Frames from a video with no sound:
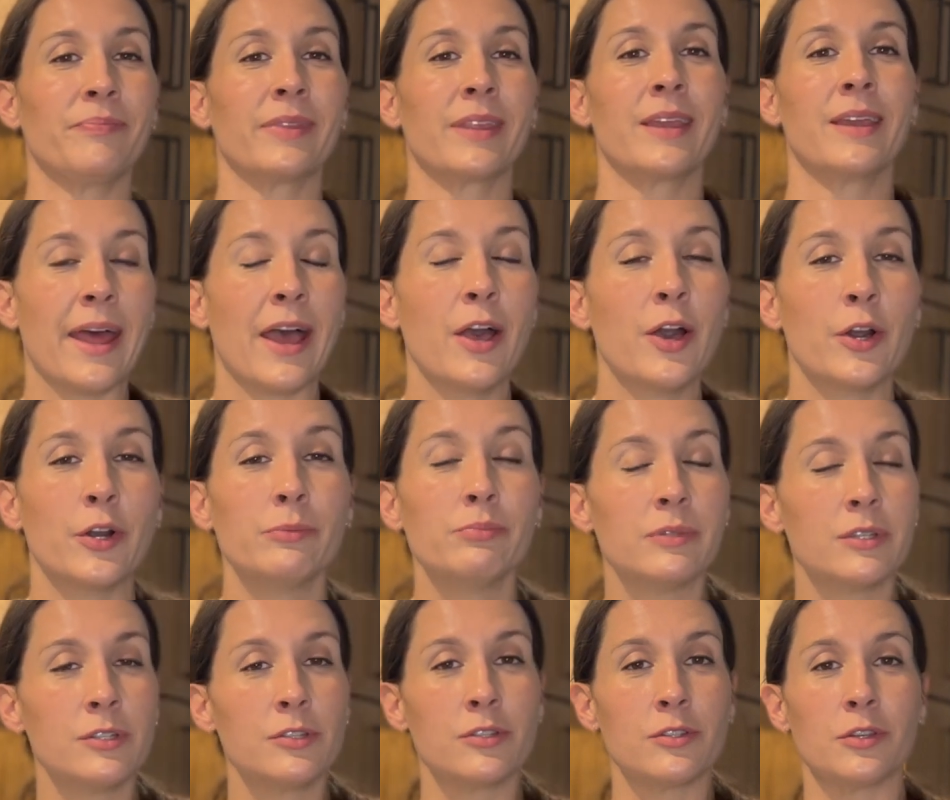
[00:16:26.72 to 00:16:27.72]
And I hope
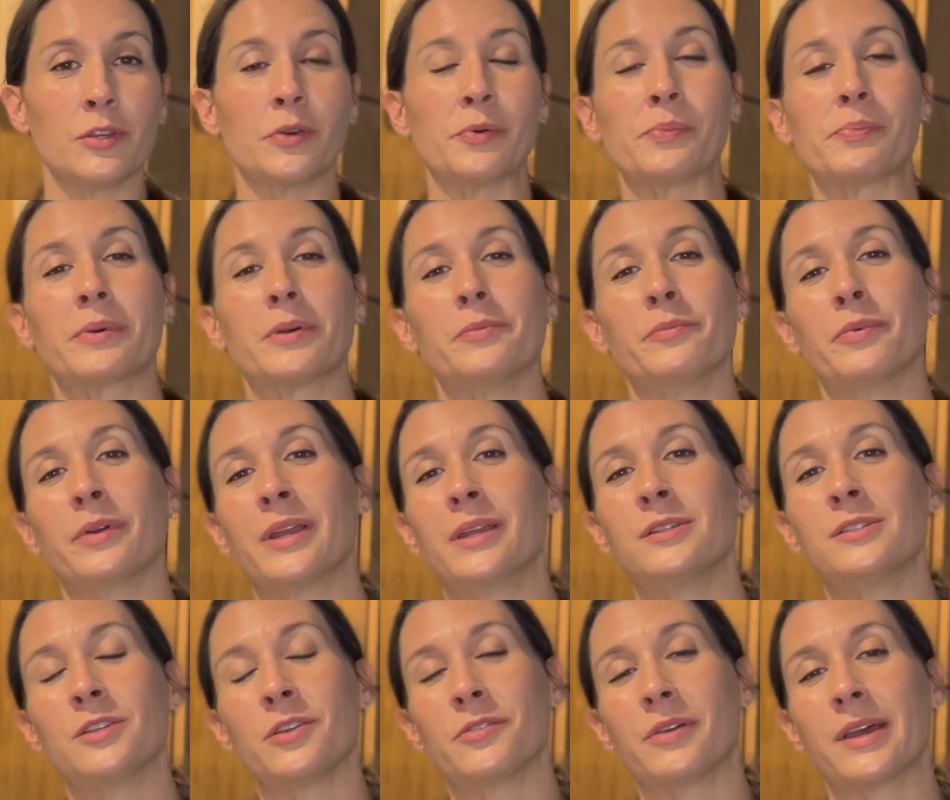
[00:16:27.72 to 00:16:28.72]
the soup
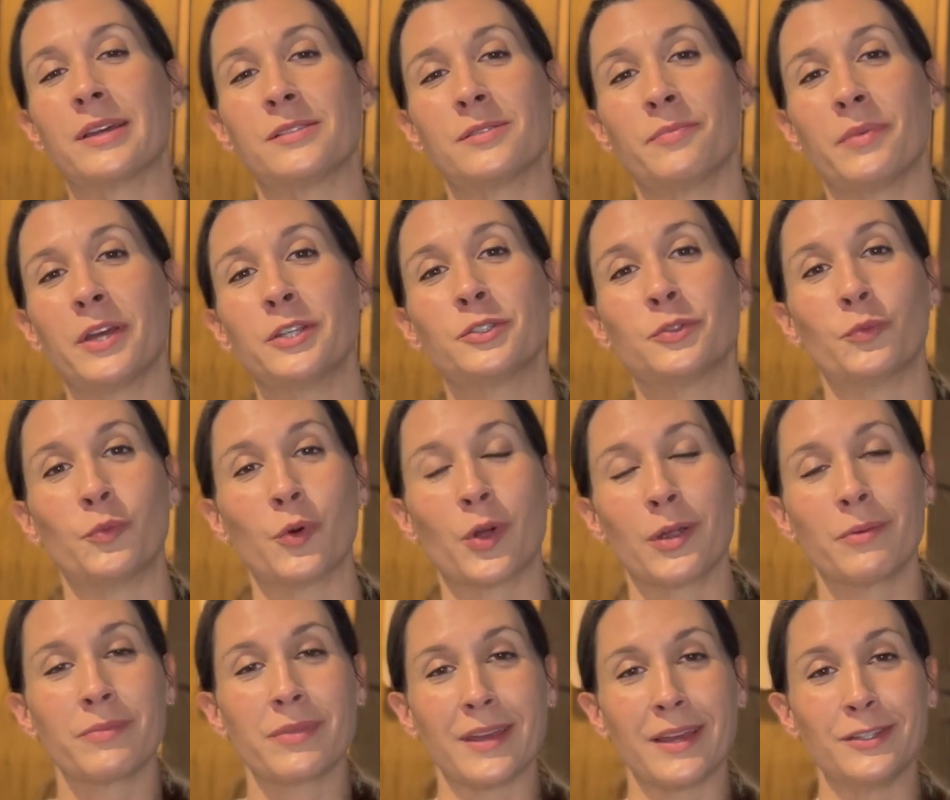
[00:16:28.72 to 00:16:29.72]
brings you as much
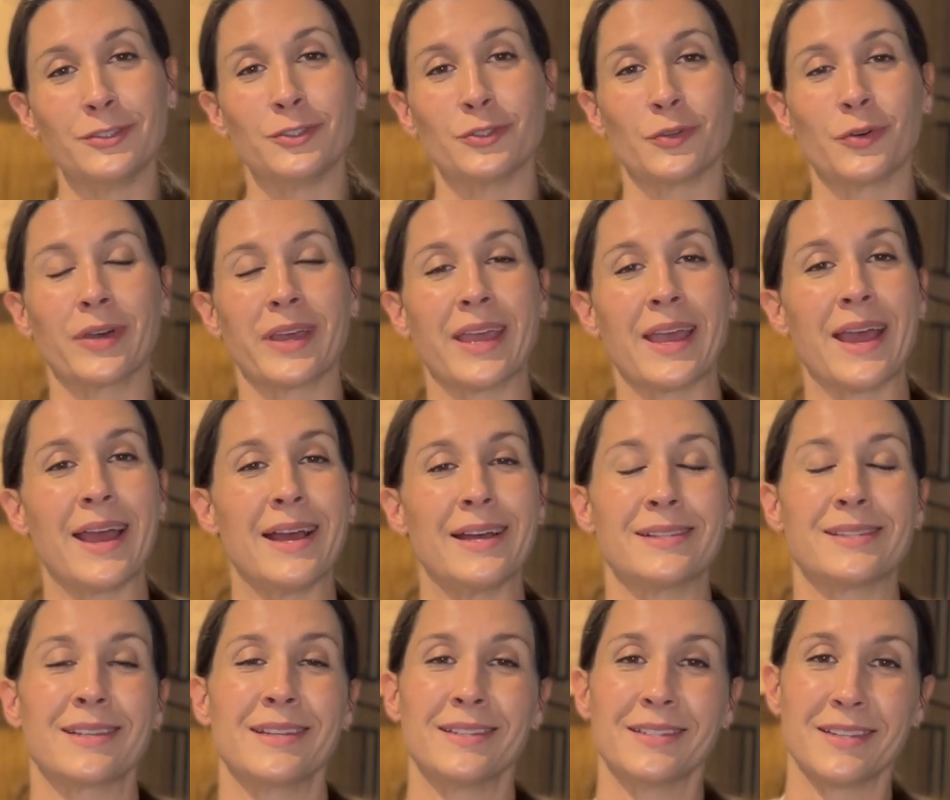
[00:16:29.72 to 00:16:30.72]
warmth and joy
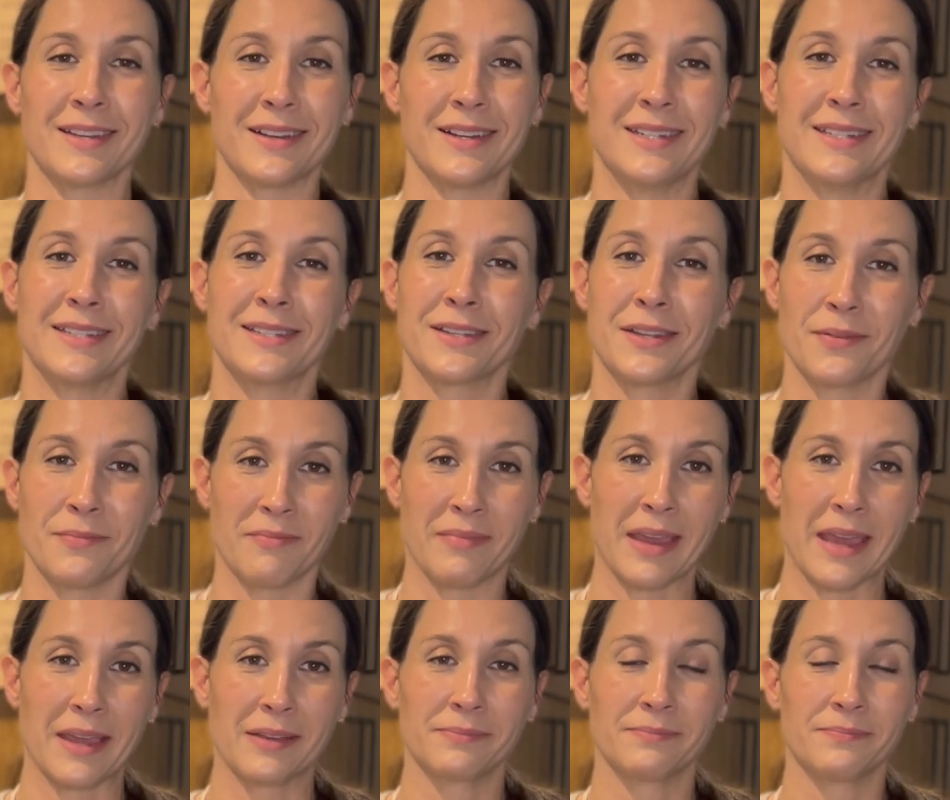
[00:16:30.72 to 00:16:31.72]
as it does
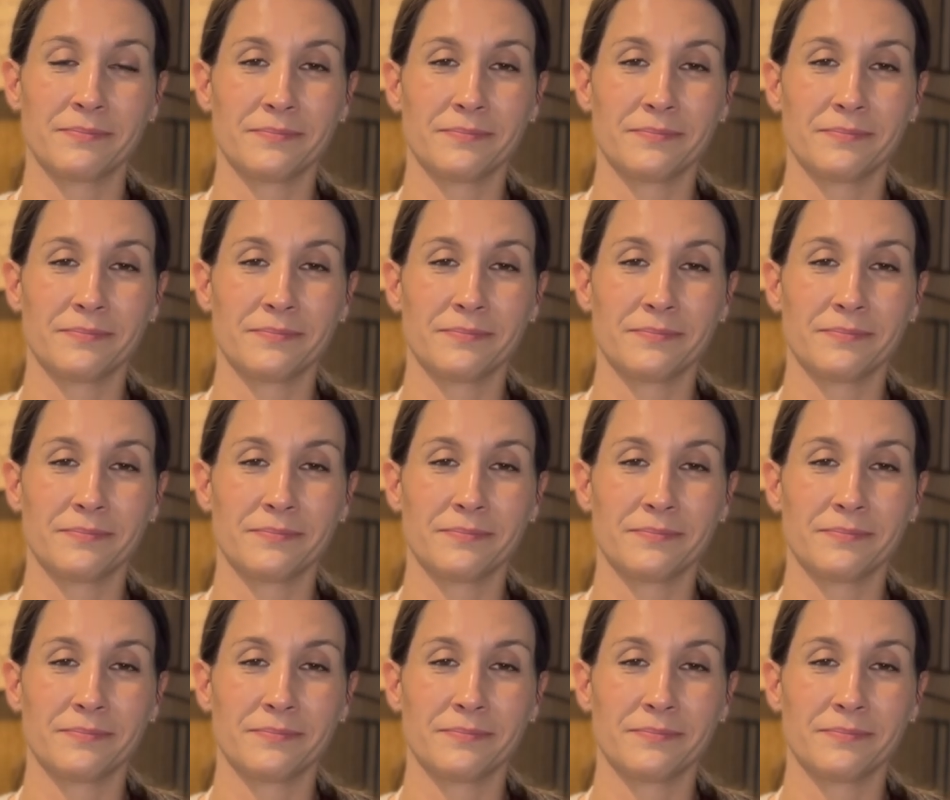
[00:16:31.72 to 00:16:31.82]
me.